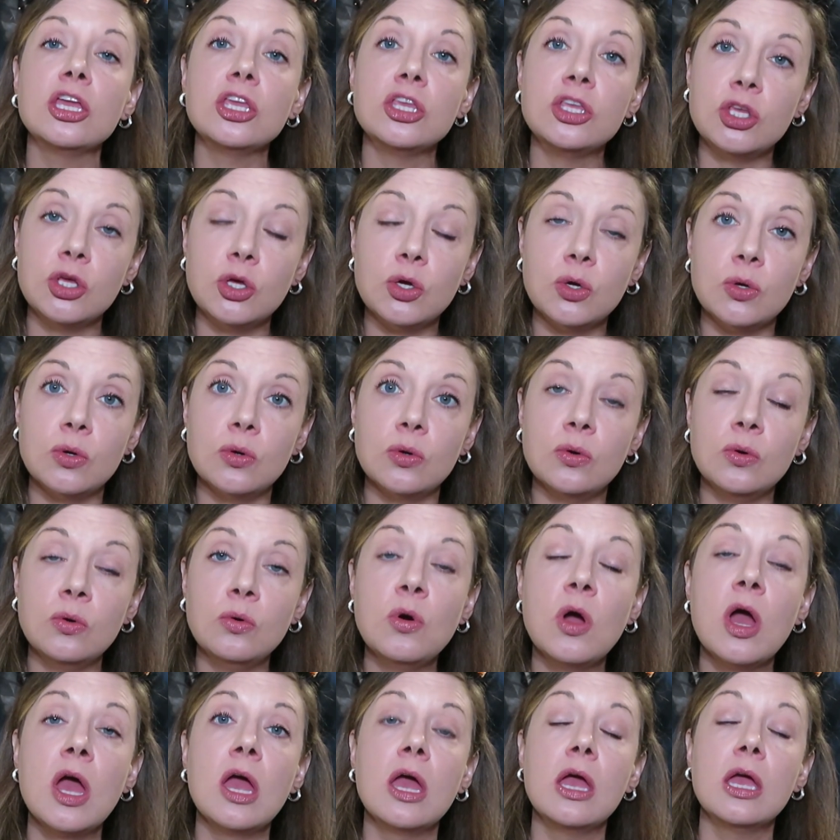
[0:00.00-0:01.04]

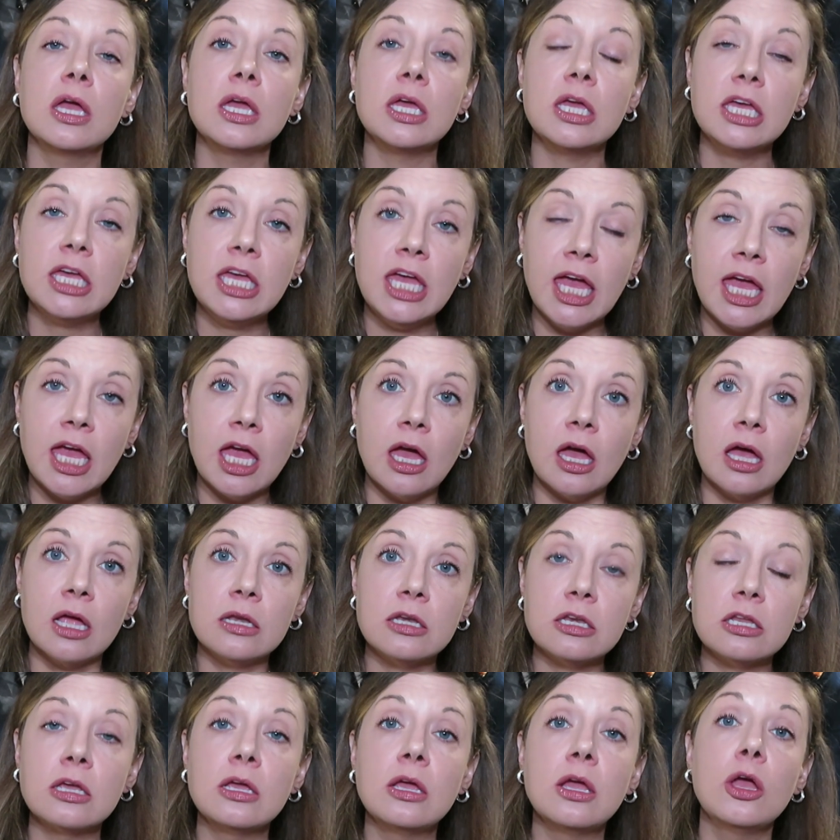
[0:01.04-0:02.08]
you
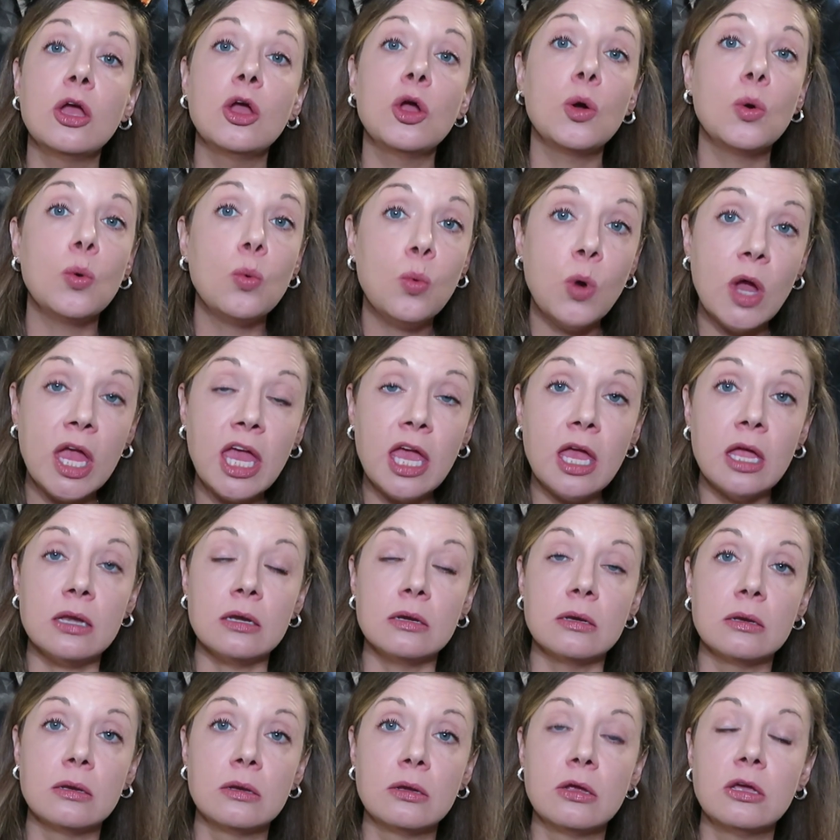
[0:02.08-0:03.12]
can't
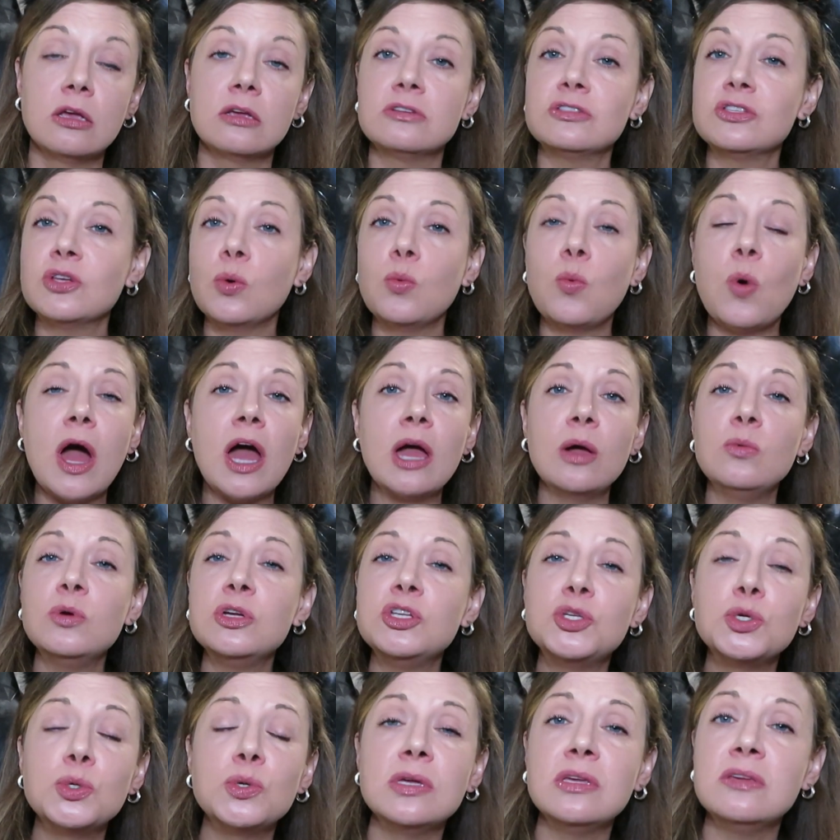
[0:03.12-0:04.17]
win. So why
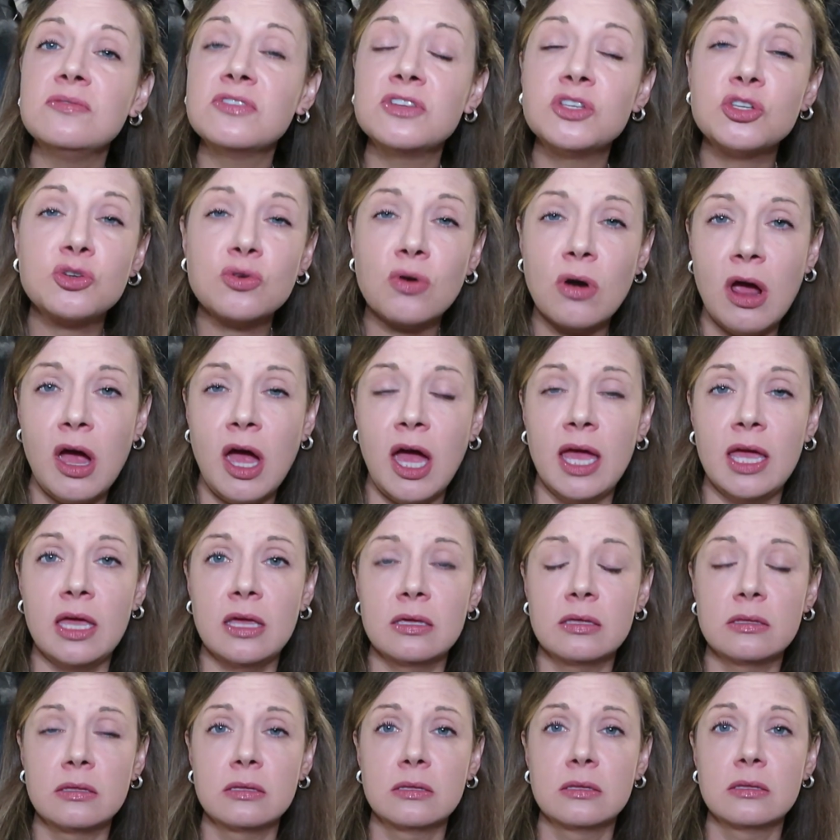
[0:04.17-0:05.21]
would you even try?